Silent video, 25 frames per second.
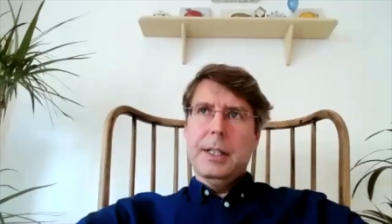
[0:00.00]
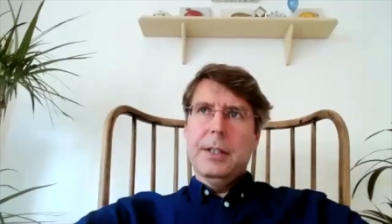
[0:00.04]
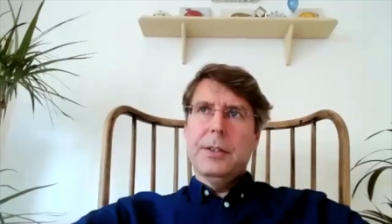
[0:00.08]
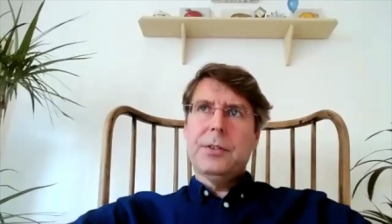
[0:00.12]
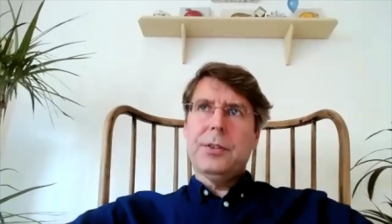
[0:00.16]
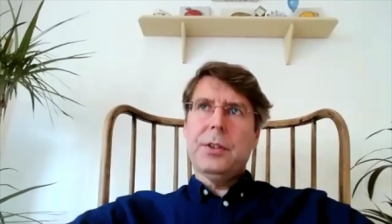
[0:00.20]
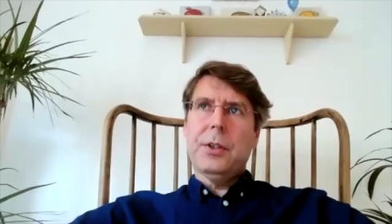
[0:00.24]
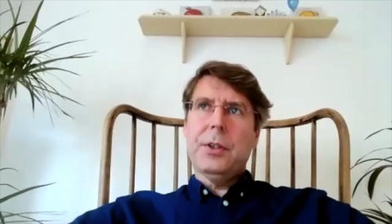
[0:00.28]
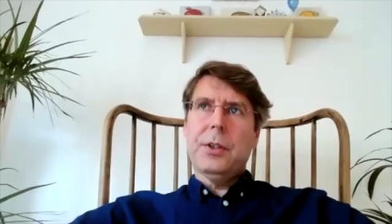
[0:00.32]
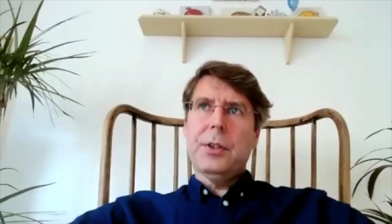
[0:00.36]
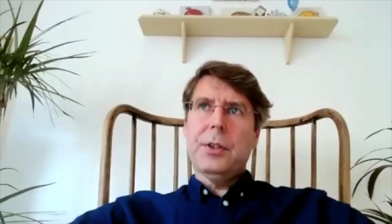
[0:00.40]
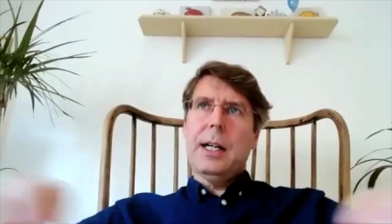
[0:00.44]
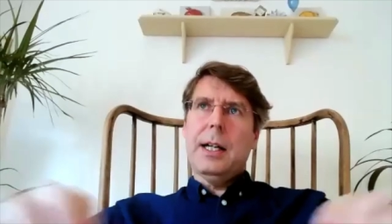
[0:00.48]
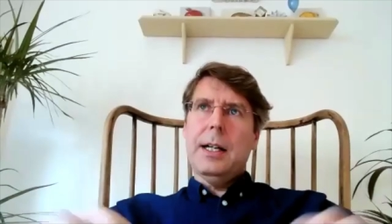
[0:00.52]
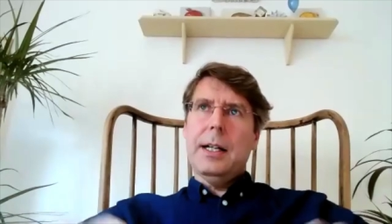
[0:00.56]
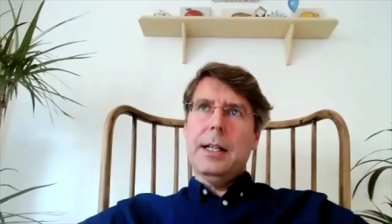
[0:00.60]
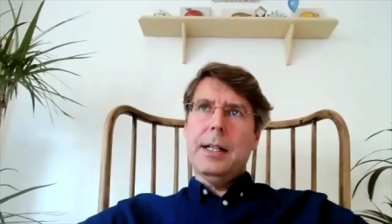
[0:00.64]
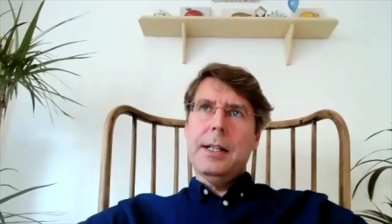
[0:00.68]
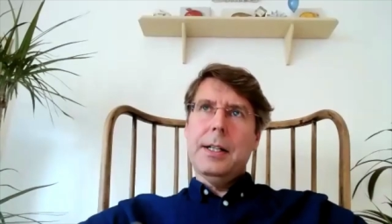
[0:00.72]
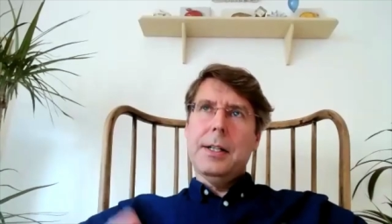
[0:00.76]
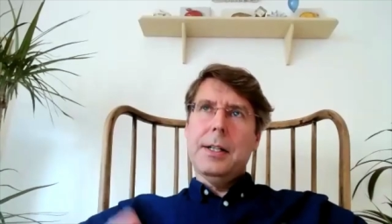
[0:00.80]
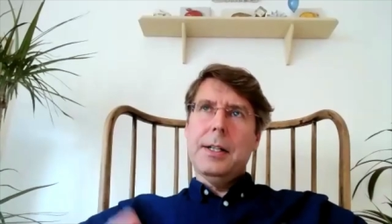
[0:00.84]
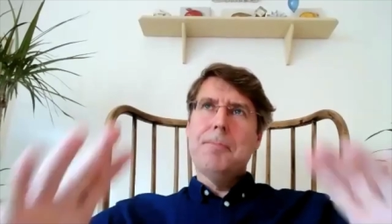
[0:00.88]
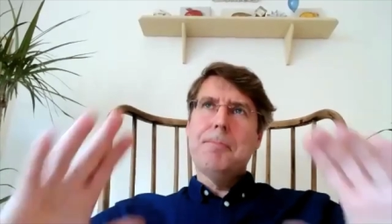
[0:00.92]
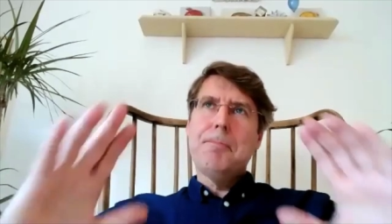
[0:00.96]
So,
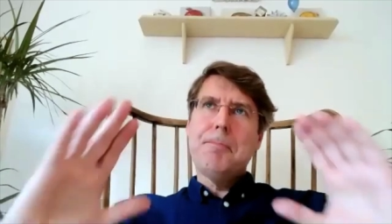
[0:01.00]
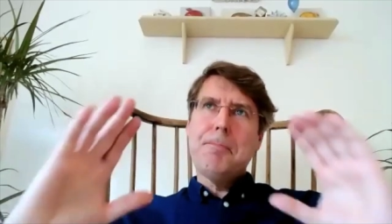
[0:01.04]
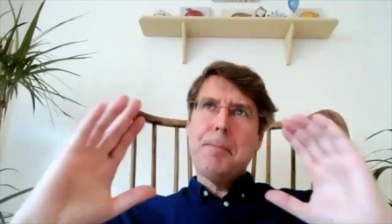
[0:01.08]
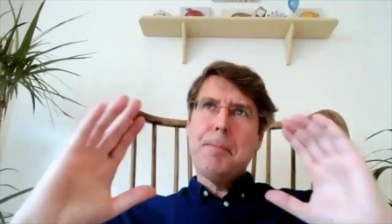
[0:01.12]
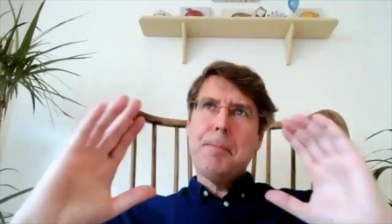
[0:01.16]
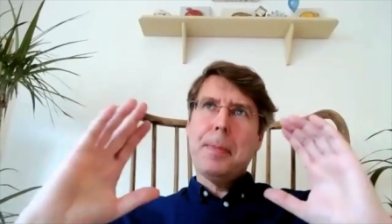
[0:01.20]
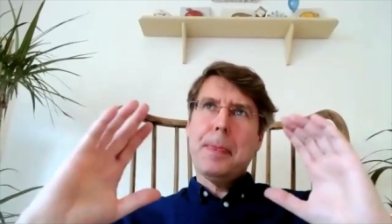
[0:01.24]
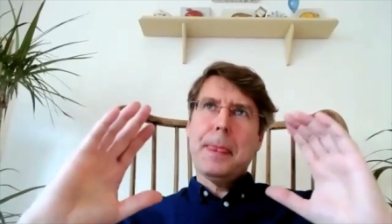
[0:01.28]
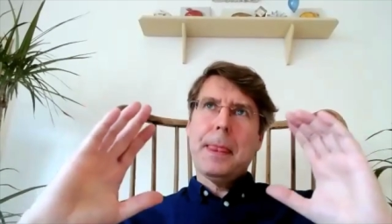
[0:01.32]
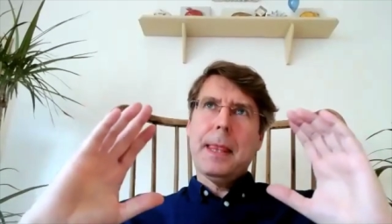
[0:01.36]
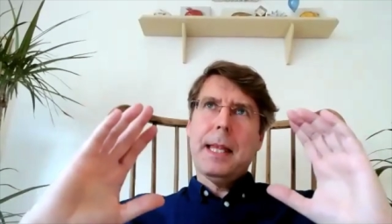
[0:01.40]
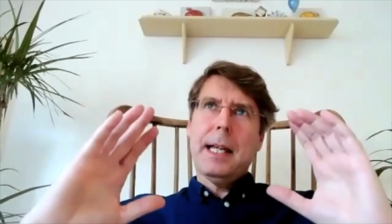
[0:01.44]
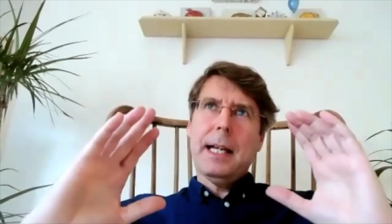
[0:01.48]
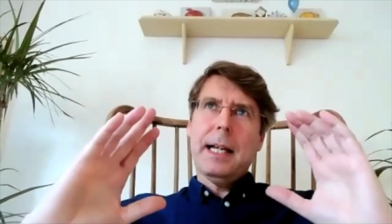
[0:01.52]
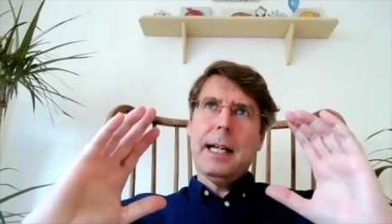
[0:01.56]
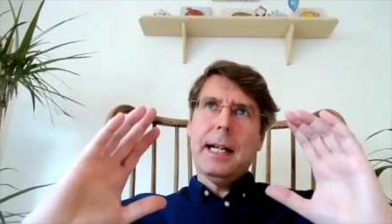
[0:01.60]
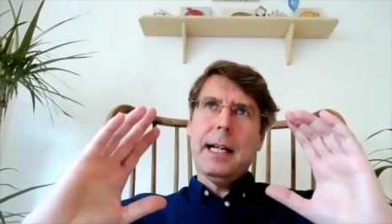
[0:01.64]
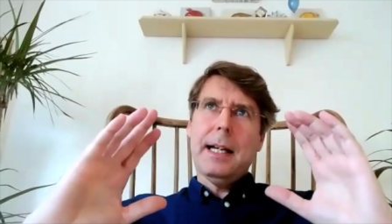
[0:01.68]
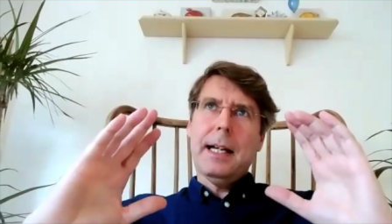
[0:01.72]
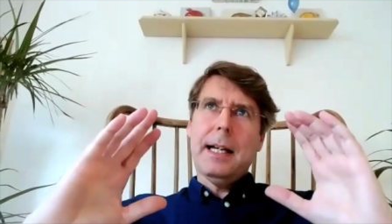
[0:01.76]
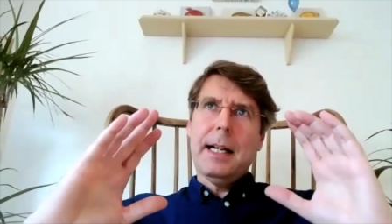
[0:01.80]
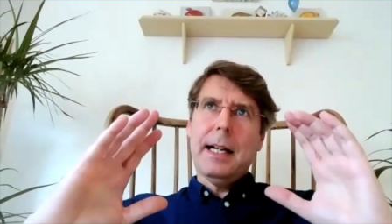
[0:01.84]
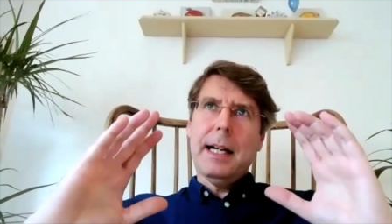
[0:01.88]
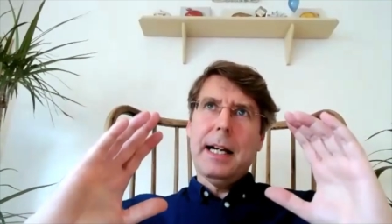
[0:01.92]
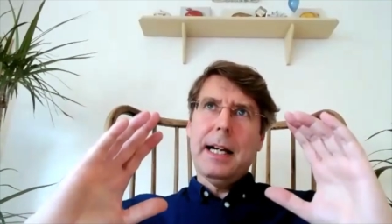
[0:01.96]
um,
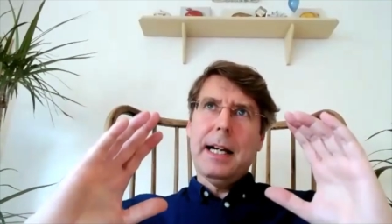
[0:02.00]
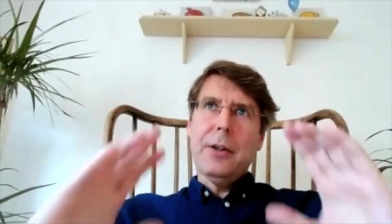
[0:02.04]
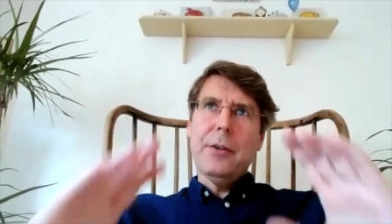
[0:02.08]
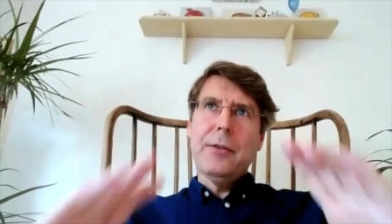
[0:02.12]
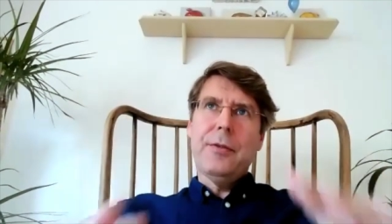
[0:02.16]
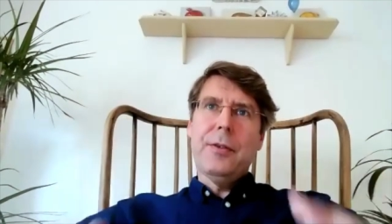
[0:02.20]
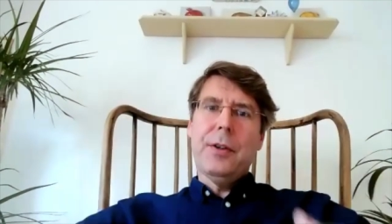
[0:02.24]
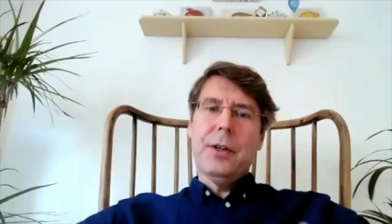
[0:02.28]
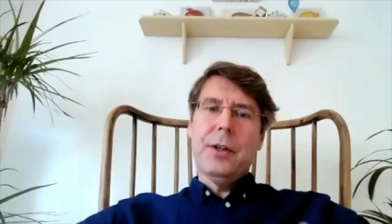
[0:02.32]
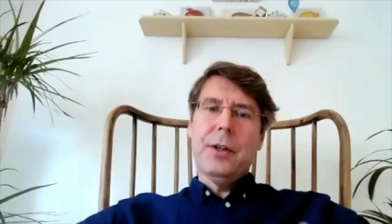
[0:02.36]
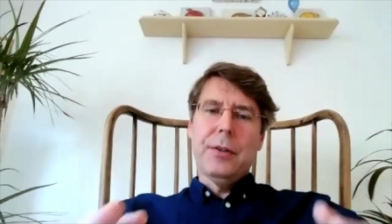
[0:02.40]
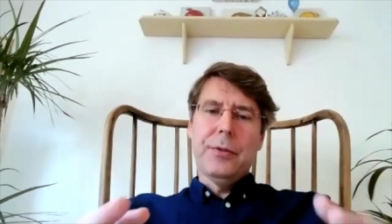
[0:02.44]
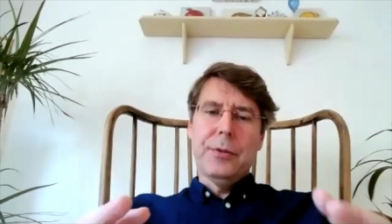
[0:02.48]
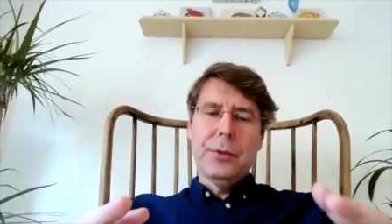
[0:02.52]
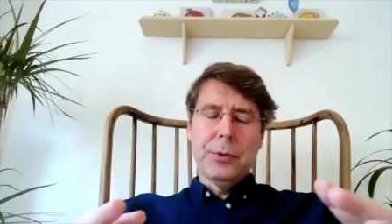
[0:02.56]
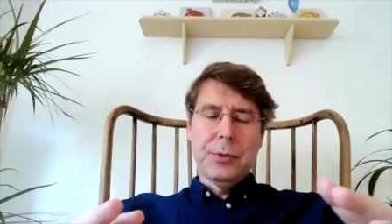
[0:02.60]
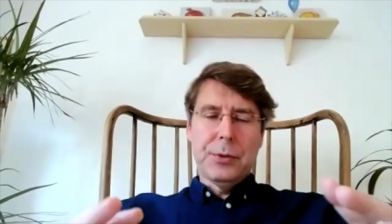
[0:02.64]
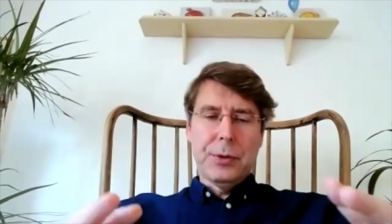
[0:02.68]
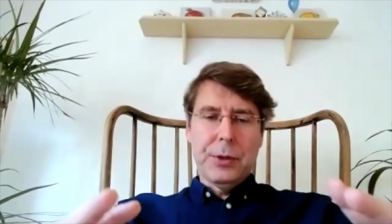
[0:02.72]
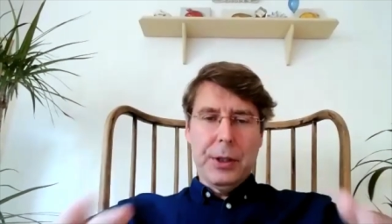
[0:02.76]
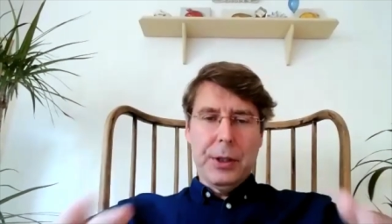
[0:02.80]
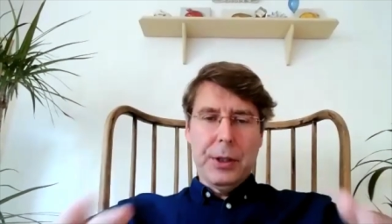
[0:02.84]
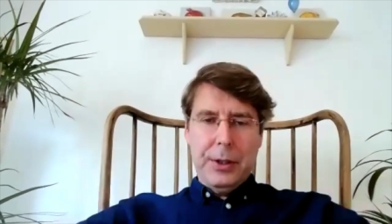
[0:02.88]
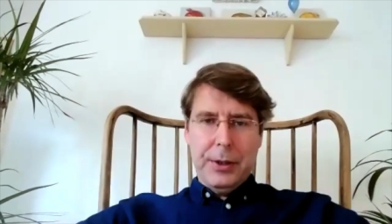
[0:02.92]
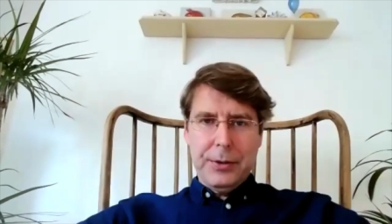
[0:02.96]
how far have you
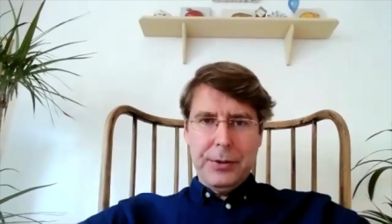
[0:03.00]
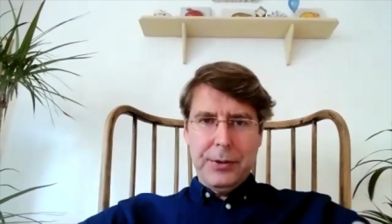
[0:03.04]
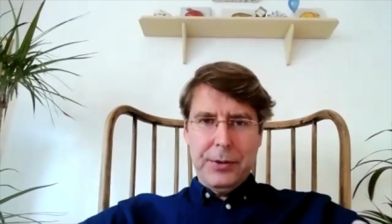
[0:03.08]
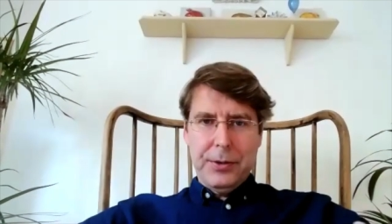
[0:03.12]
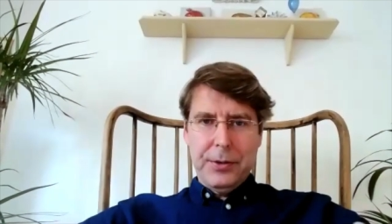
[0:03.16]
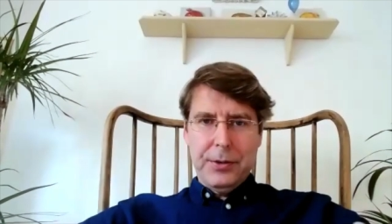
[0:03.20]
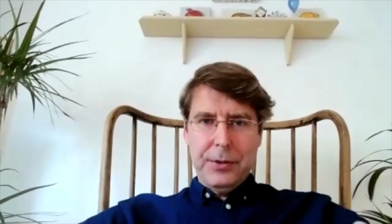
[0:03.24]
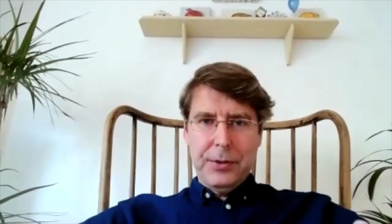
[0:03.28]
got?